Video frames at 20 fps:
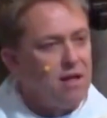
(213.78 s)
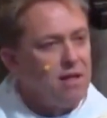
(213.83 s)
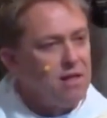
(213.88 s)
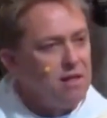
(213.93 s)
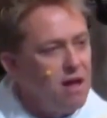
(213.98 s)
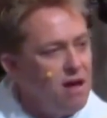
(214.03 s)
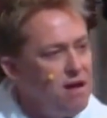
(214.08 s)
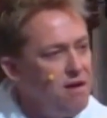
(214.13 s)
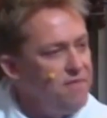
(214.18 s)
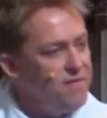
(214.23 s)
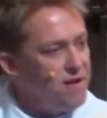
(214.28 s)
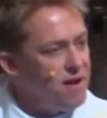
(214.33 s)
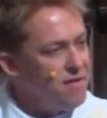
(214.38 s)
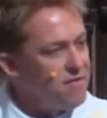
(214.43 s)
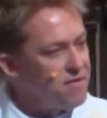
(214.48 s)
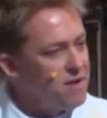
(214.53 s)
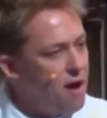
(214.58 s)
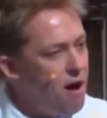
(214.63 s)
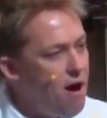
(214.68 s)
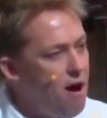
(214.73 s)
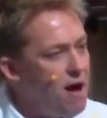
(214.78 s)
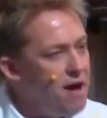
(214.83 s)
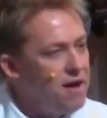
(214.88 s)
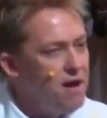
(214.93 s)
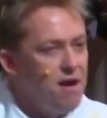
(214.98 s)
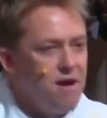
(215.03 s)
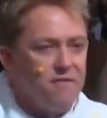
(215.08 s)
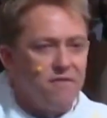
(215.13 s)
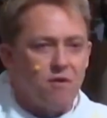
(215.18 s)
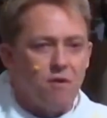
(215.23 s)
love of God
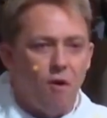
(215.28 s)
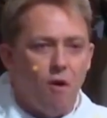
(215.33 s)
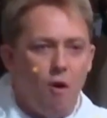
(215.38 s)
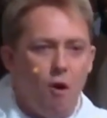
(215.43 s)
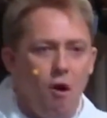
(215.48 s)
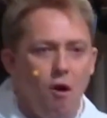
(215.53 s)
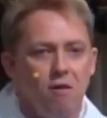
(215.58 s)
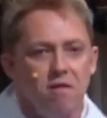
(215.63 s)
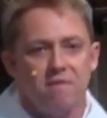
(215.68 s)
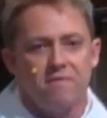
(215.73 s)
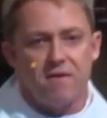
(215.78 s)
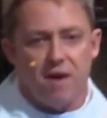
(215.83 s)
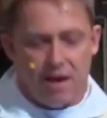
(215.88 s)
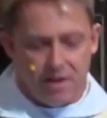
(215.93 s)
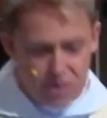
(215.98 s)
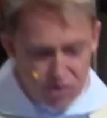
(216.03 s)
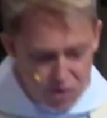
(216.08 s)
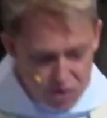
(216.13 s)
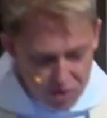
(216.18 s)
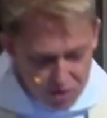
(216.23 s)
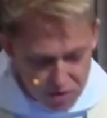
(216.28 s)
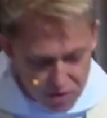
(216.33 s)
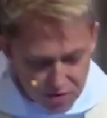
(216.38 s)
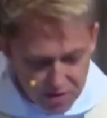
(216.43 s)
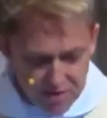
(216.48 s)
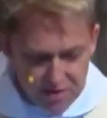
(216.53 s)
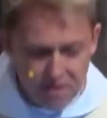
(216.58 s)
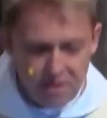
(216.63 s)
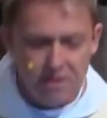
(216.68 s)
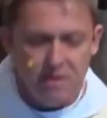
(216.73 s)
for all of God's
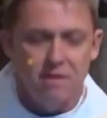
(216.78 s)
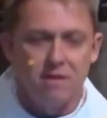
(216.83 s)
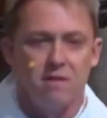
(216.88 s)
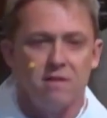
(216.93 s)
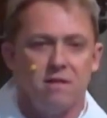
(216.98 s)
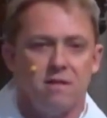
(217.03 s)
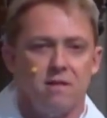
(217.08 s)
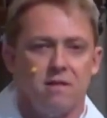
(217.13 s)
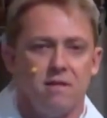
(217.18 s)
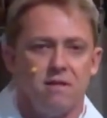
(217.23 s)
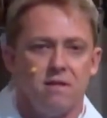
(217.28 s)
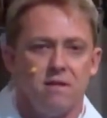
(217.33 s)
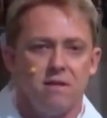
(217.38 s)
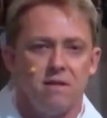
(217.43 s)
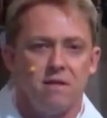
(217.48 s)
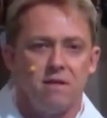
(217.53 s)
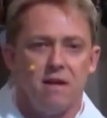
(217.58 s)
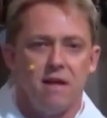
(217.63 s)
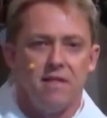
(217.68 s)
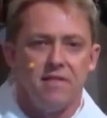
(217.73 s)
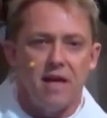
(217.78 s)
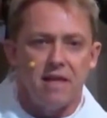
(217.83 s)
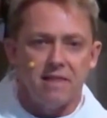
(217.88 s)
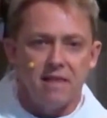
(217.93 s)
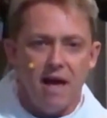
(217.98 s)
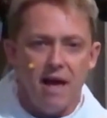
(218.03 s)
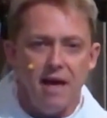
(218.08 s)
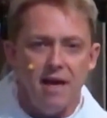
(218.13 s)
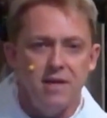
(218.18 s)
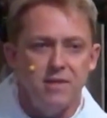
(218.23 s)
children, that
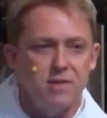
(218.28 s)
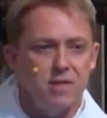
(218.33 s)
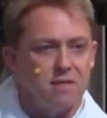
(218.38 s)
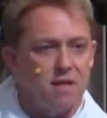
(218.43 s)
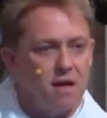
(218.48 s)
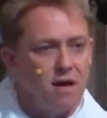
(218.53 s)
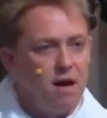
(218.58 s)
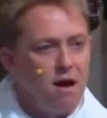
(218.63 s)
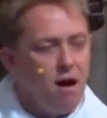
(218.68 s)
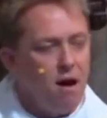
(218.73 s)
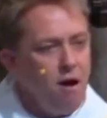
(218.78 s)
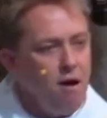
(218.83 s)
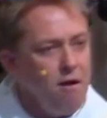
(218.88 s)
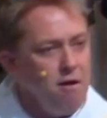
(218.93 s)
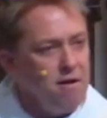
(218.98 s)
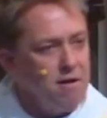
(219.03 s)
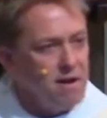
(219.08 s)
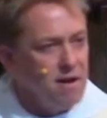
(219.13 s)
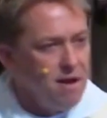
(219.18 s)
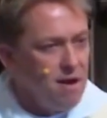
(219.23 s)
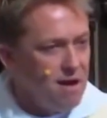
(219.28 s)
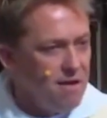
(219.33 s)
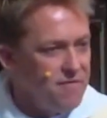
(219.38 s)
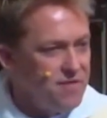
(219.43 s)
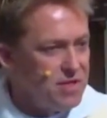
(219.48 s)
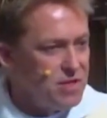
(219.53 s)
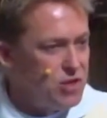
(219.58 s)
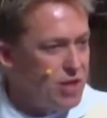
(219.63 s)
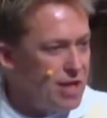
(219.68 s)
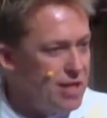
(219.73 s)
lies at the heart of the
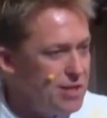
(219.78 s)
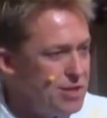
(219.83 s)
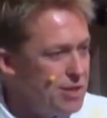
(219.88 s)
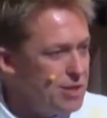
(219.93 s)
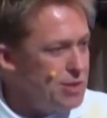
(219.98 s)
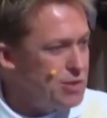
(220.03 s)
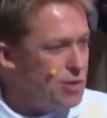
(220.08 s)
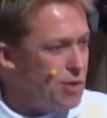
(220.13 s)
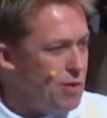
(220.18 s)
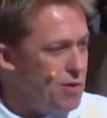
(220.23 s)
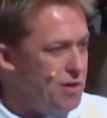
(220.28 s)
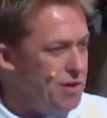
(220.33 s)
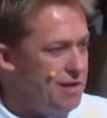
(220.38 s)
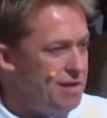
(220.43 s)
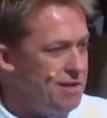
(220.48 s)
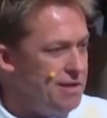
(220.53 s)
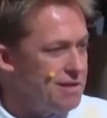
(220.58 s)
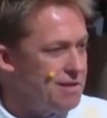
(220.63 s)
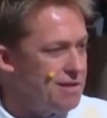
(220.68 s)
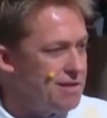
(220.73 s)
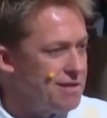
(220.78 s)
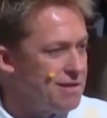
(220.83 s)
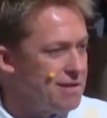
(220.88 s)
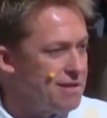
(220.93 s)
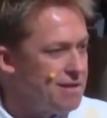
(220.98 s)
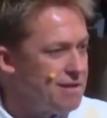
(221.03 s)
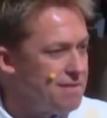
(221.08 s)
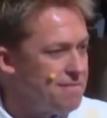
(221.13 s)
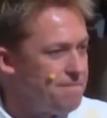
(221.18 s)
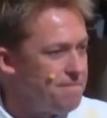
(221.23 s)
Genesis story,
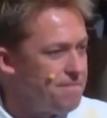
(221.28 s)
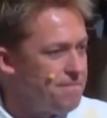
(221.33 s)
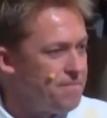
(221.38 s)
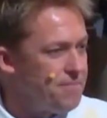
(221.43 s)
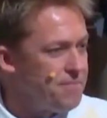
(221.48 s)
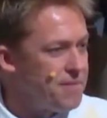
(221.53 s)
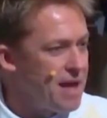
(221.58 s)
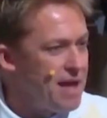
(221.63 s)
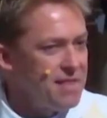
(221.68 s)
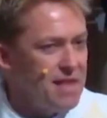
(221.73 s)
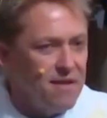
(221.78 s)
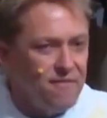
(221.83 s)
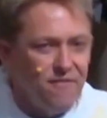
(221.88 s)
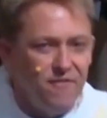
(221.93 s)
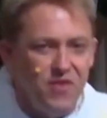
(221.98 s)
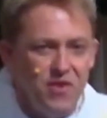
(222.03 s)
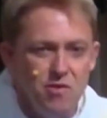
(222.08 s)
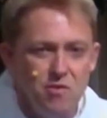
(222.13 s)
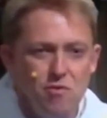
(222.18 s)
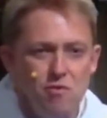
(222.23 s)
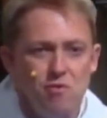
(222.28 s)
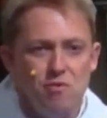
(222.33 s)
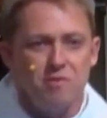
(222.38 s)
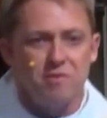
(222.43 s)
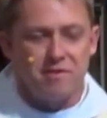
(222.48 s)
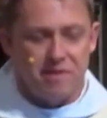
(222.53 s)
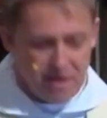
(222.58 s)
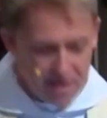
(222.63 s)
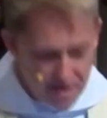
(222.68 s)
that fueled